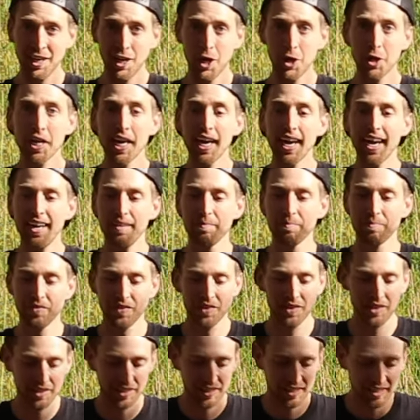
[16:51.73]
Okay.
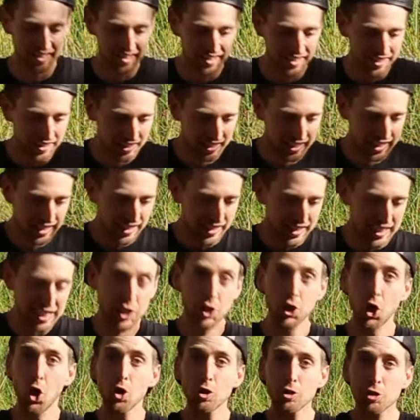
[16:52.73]

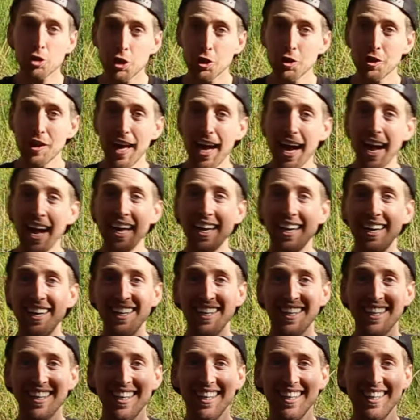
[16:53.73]
Don't do
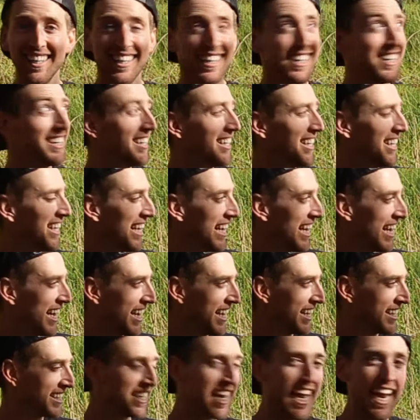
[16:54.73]
that.
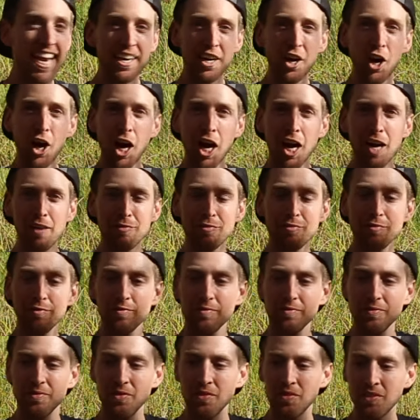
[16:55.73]
Take
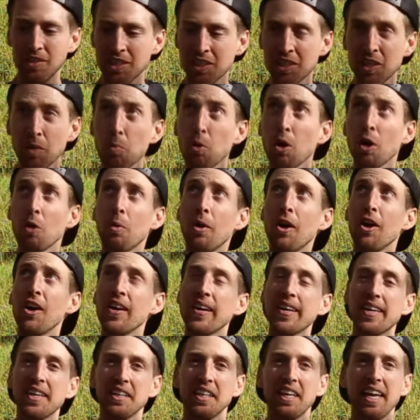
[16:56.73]
off somewhere where
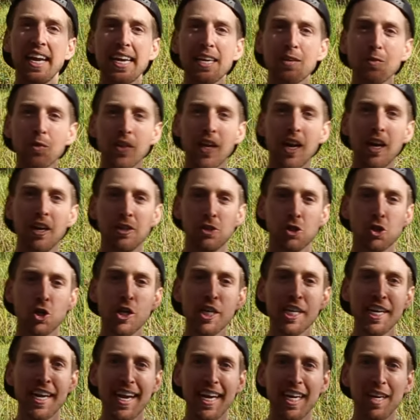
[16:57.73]
it can land without a
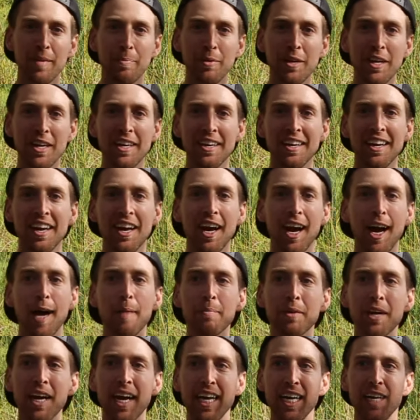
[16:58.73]
tree canopy.
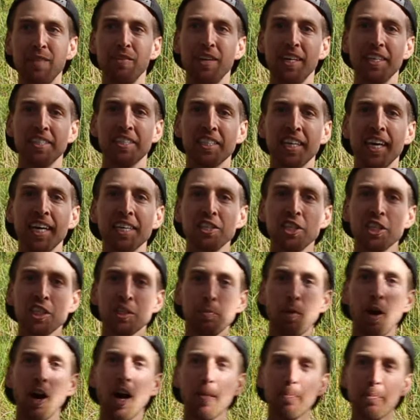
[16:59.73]
I'm kind of in a sketchy
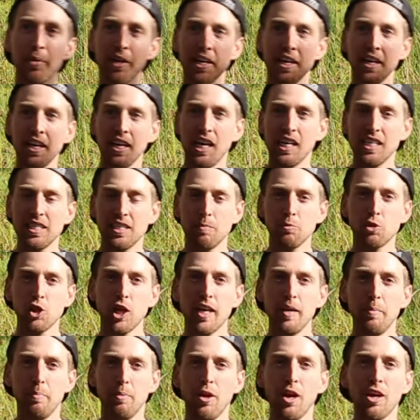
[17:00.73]
spot because I'm
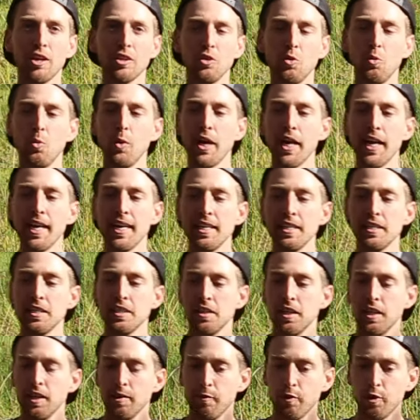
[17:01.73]
trying to block the
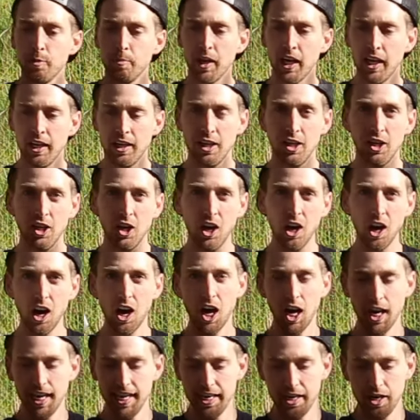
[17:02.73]
wind for better
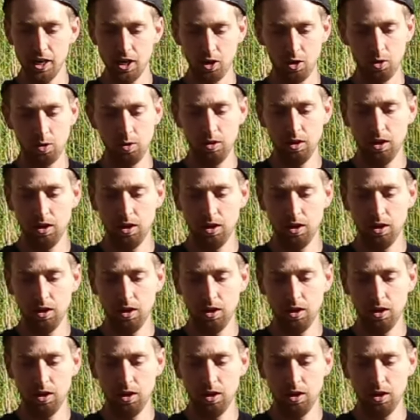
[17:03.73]
audio.